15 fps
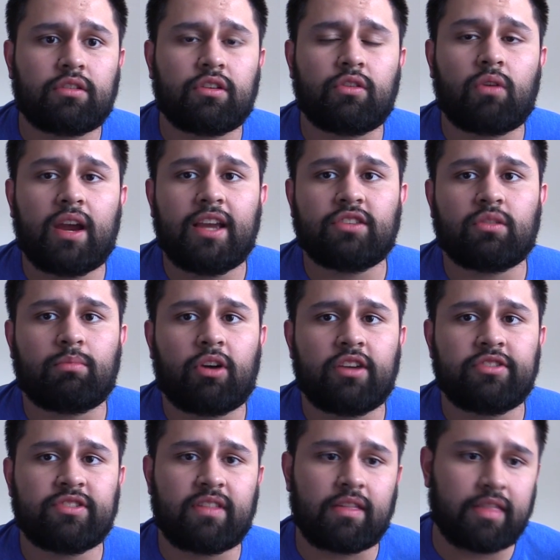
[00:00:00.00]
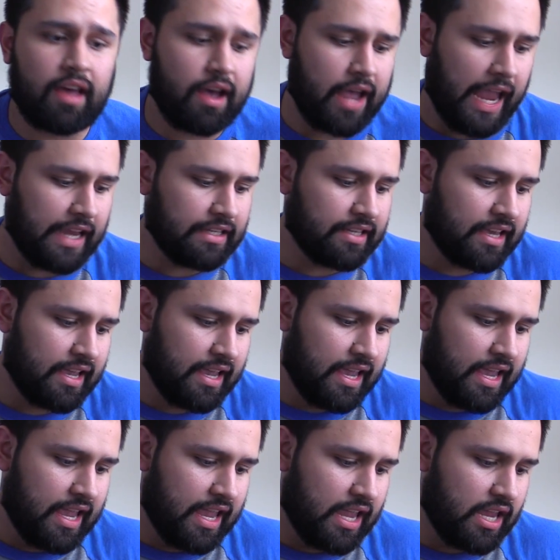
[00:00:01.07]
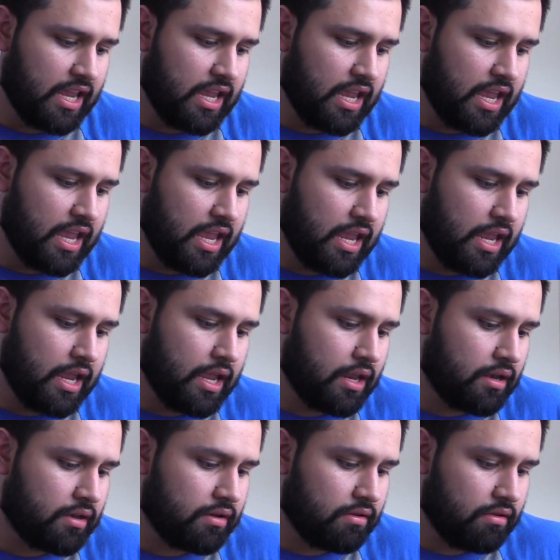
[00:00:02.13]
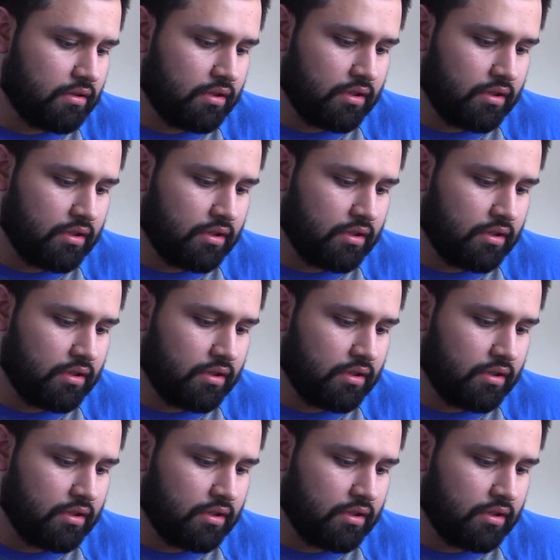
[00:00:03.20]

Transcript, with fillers: to graze brush the thighs, and